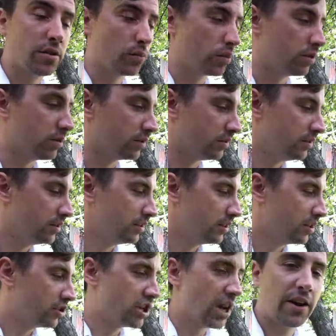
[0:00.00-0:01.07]
world,
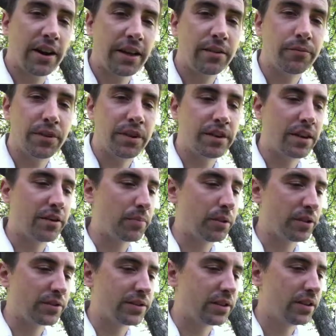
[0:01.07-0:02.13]
sharing it with another
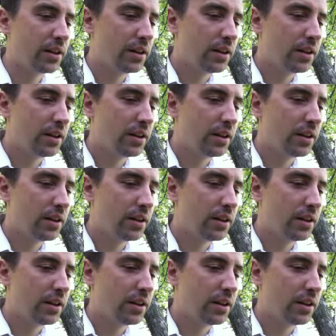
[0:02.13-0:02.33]
person.